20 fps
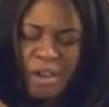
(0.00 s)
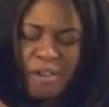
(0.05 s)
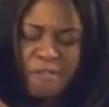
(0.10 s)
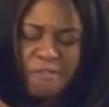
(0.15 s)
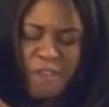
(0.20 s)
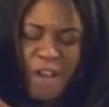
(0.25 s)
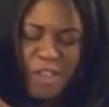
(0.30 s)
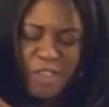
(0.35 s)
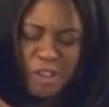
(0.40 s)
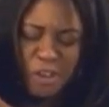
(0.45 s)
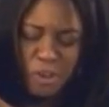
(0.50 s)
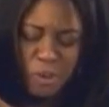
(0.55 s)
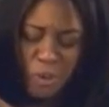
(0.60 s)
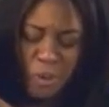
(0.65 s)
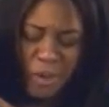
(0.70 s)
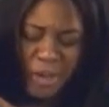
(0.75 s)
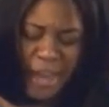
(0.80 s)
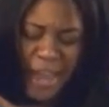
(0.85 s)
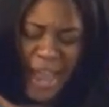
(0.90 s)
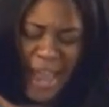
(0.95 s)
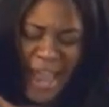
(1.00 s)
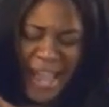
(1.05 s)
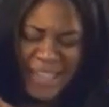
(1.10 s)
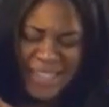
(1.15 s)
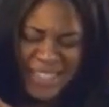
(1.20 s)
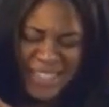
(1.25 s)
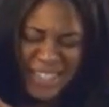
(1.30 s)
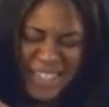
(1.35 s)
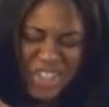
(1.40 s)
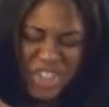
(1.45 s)
Father, Lord, I
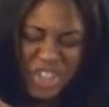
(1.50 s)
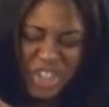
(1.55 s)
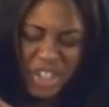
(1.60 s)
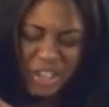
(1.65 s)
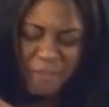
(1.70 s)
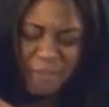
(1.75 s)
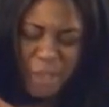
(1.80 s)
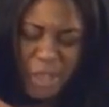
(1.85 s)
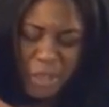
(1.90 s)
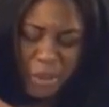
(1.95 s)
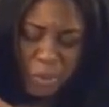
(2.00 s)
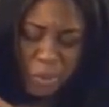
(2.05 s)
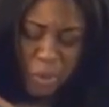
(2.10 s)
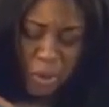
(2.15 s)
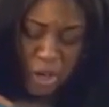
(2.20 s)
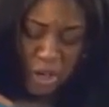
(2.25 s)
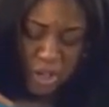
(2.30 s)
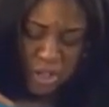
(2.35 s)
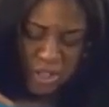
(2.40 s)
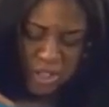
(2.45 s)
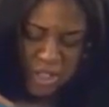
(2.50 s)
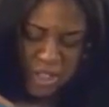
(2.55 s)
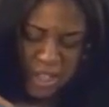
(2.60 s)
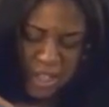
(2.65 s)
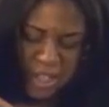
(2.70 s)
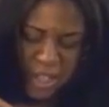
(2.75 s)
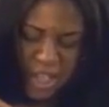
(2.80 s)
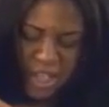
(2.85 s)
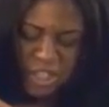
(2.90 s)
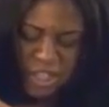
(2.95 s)
ask that you give me the words
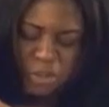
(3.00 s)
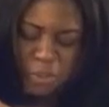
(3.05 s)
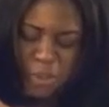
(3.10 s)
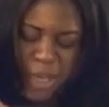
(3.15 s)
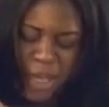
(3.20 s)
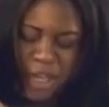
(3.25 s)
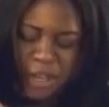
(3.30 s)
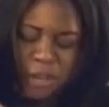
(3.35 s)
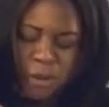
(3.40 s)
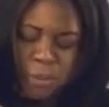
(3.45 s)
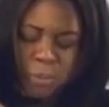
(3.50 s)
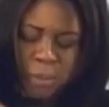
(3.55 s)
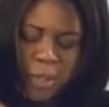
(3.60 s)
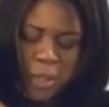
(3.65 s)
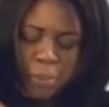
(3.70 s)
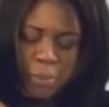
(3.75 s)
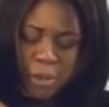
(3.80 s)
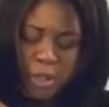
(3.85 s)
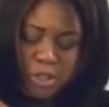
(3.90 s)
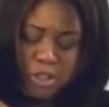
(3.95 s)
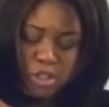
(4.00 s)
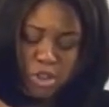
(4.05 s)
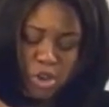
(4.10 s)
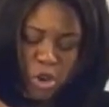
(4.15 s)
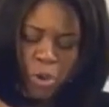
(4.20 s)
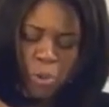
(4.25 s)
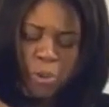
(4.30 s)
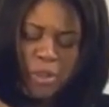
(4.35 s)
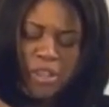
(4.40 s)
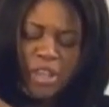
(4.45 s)
and you make your people
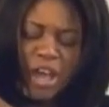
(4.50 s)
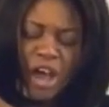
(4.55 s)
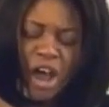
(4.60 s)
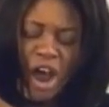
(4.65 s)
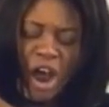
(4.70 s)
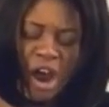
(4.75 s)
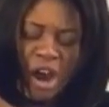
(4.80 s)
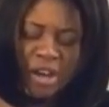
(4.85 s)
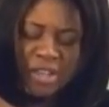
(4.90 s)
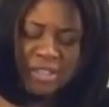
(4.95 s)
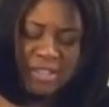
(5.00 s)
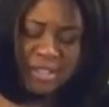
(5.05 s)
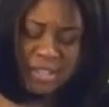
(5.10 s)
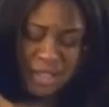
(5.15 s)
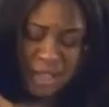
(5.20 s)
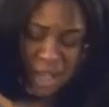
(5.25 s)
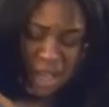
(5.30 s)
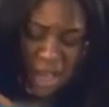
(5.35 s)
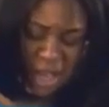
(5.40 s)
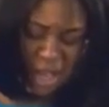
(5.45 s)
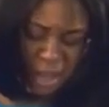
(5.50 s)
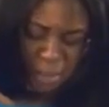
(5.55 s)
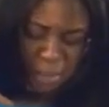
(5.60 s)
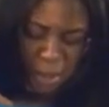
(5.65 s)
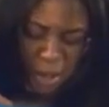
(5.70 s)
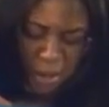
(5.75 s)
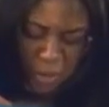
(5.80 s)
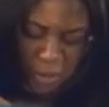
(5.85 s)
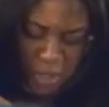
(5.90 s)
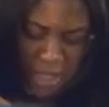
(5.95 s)
to open their hearts
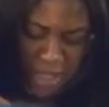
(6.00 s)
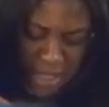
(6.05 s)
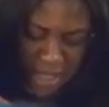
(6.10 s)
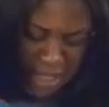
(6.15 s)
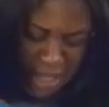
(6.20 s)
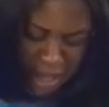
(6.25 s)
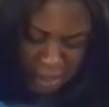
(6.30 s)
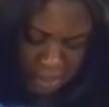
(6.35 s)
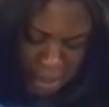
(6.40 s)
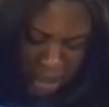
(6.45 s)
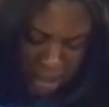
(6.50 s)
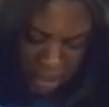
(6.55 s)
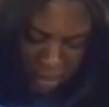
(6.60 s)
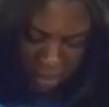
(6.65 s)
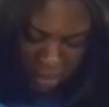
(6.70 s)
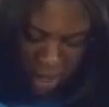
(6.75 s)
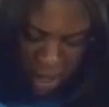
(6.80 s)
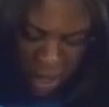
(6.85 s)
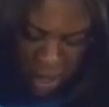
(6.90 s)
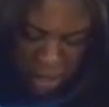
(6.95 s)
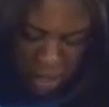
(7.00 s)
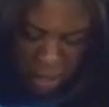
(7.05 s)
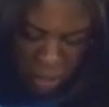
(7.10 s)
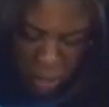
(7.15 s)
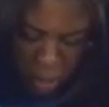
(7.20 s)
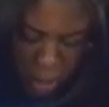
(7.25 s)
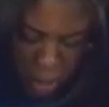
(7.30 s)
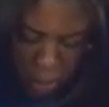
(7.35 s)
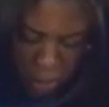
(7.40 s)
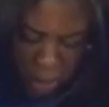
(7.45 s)
and be receptive
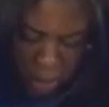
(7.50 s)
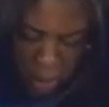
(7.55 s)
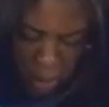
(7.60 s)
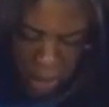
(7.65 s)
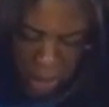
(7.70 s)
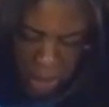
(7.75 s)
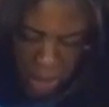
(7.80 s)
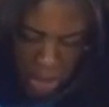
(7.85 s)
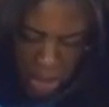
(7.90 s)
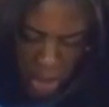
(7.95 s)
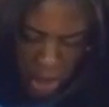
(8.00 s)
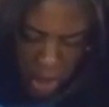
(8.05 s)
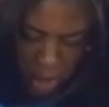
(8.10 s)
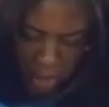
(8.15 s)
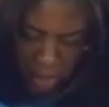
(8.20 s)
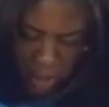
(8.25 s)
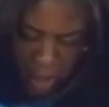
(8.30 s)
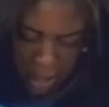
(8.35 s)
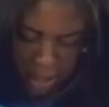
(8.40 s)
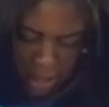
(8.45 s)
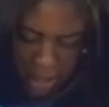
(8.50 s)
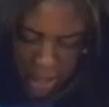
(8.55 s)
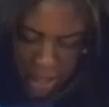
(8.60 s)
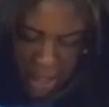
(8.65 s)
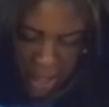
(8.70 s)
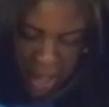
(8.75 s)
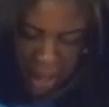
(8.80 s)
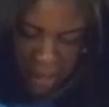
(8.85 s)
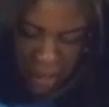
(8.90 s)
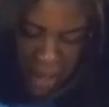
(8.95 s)
to what we're going to talk about
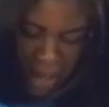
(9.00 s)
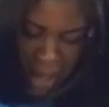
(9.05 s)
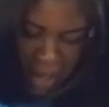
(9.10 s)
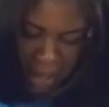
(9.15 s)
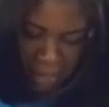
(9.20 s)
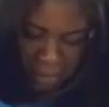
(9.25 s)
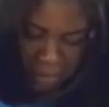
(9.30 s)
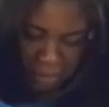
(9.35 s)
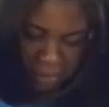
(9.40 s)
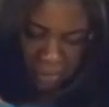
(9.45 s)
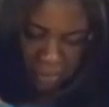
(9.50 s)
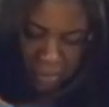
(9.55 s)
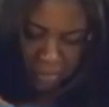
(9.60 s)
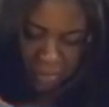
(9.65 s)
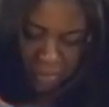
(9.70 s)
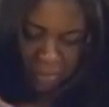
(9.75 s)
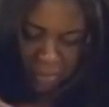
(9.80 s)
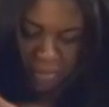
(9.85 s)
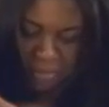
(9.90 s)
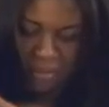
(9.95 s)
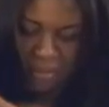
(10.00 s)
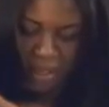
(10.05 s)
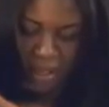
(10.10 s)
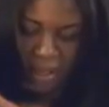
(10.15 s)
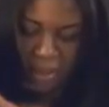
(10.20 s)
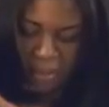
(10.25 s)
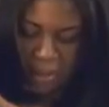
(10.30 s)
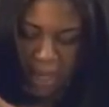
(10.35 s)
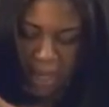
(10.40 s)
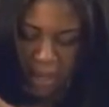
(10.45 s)
today. Amen.
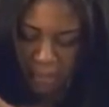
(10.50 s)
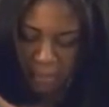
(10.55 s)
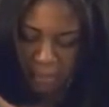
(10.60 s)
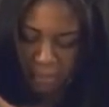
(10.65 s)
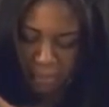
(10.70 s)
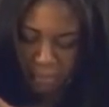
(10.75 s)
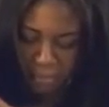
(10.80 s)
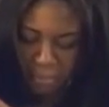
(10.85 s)
Amen.